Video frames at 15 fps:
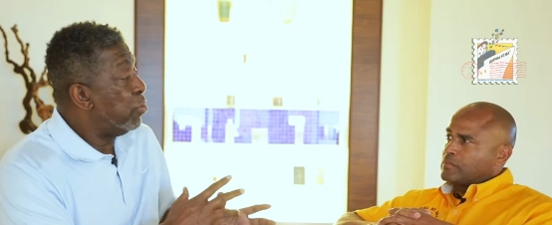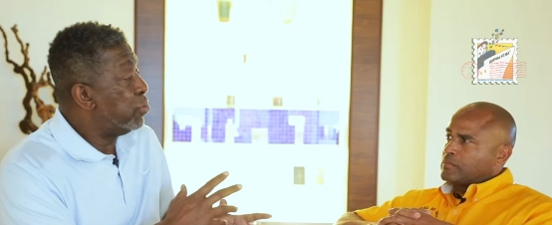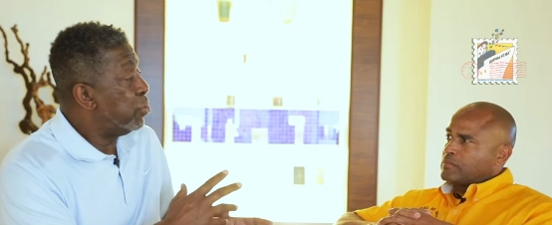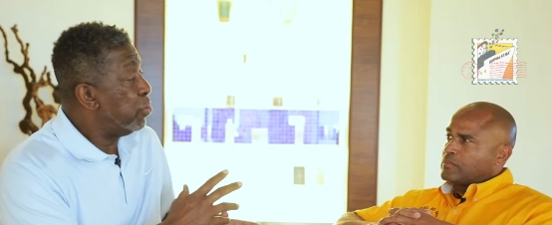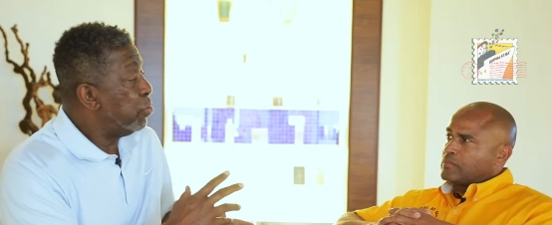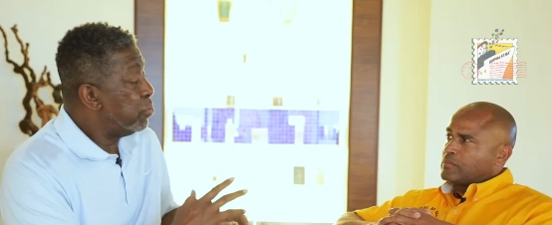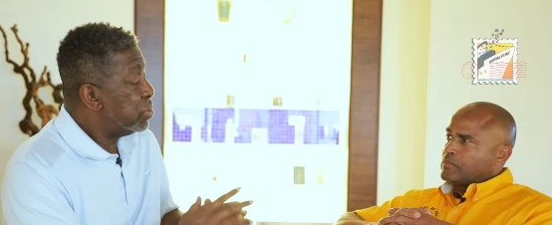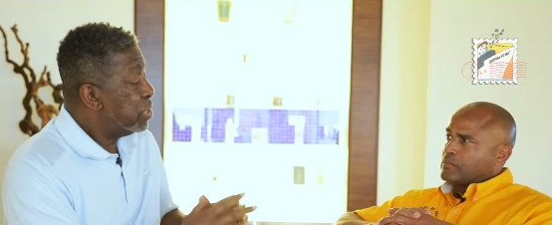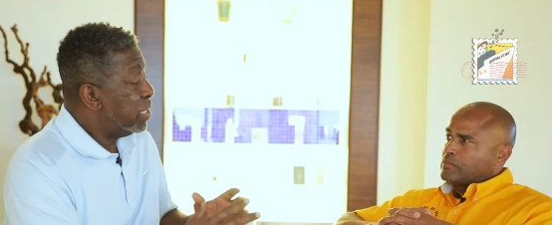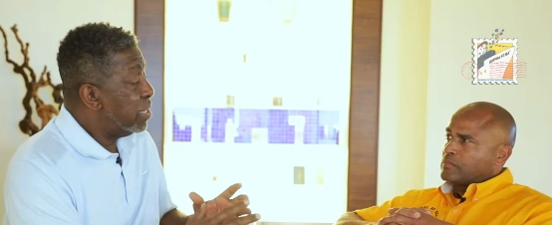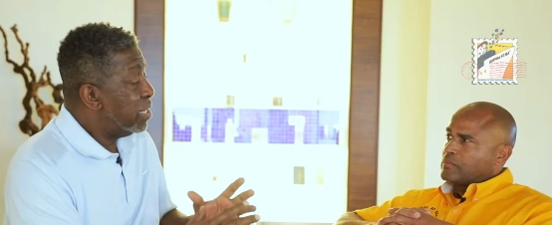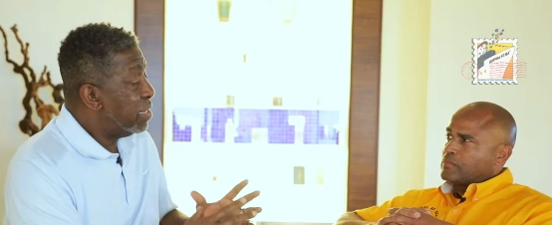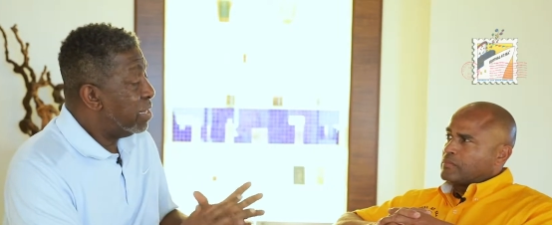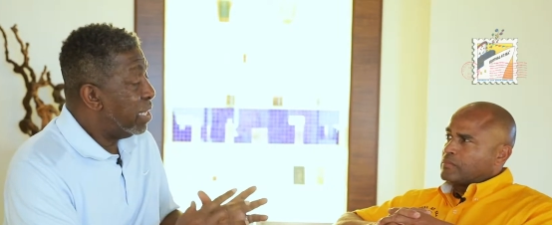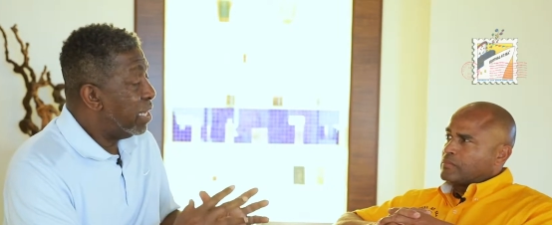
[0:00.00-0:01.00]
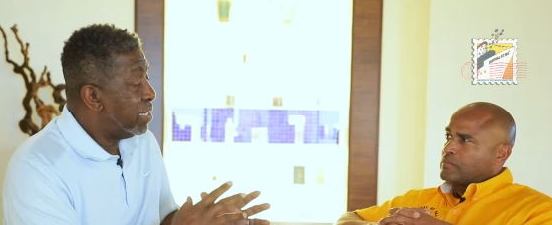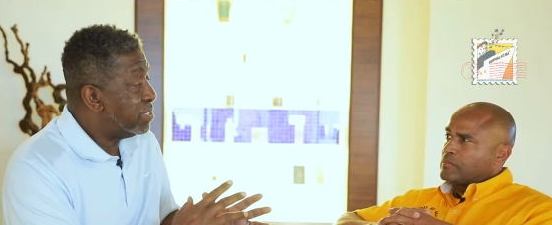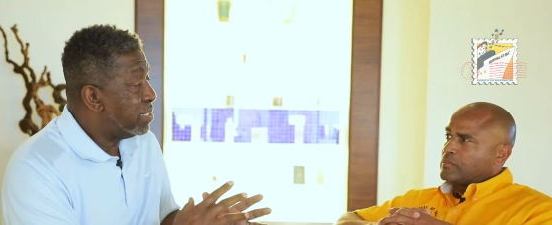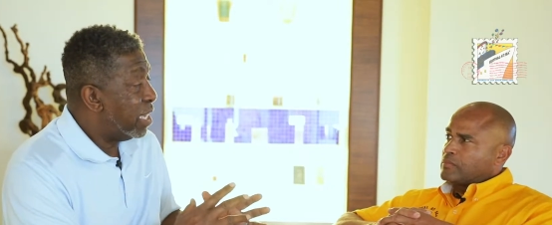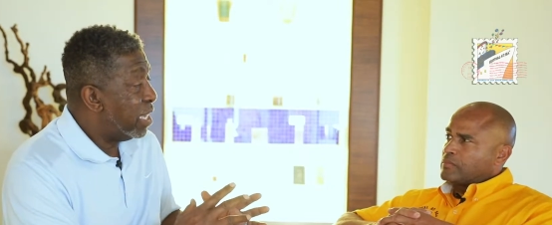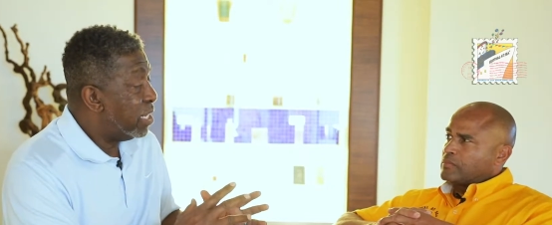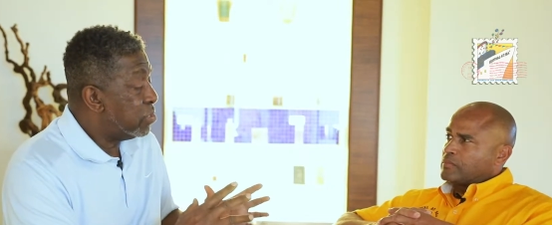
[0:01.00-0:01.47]
Speaker 1: Do you see that these
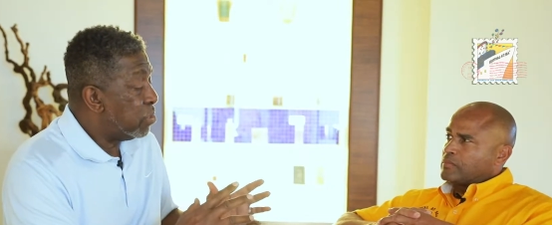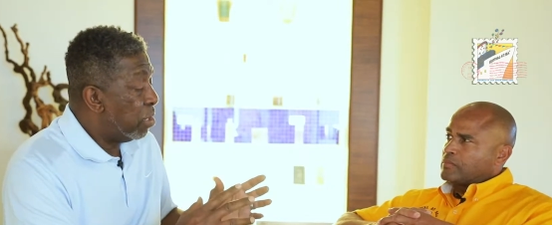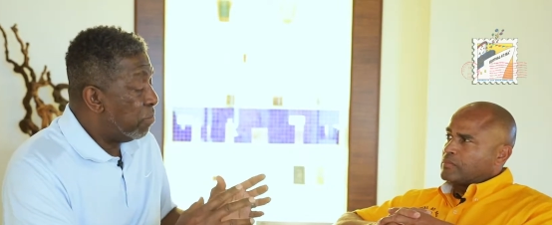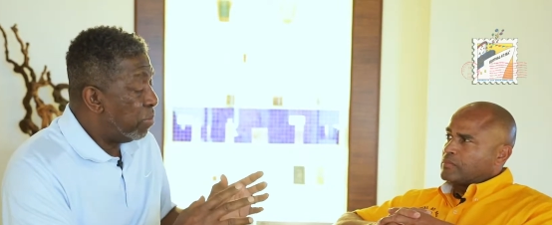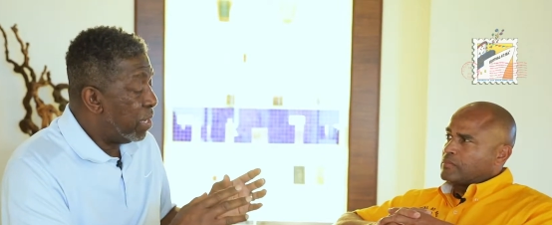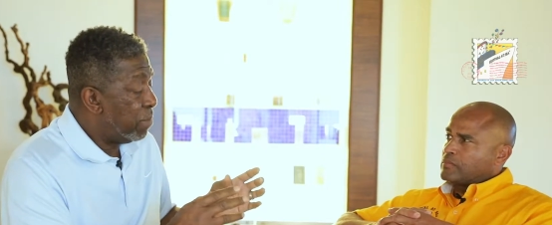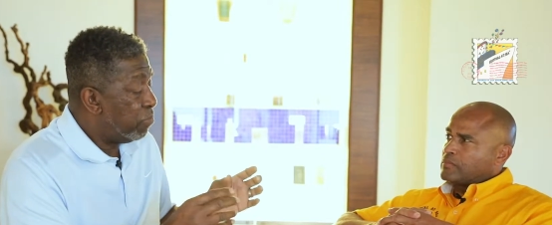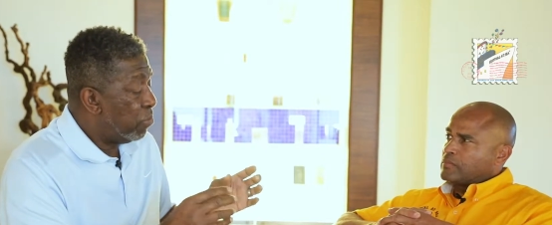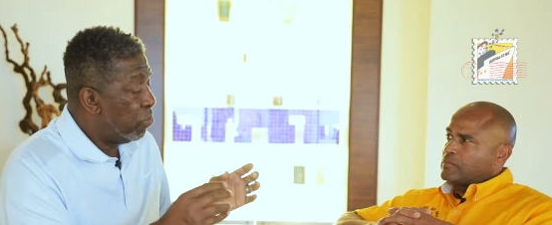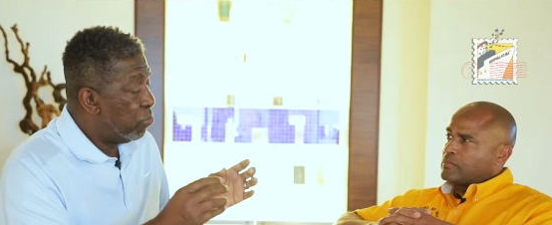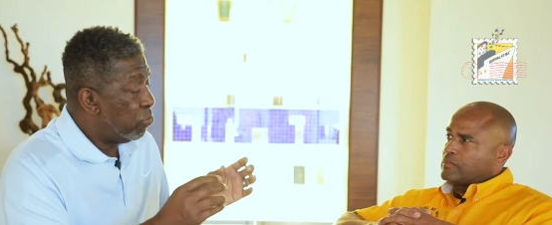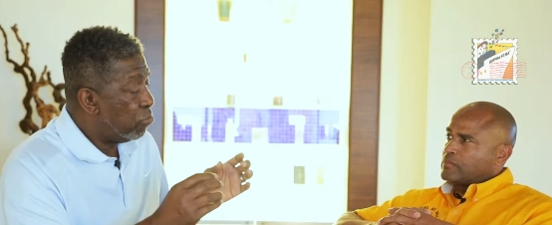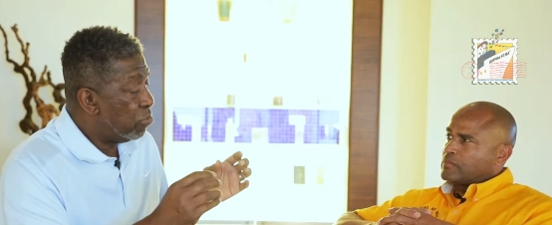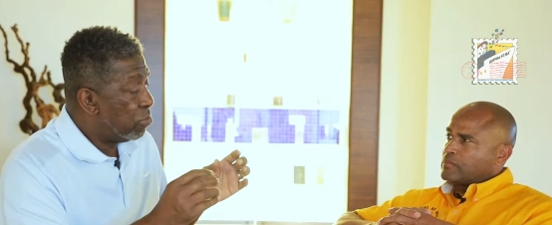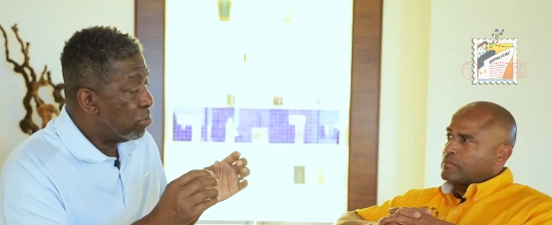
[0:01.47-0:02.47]
days are people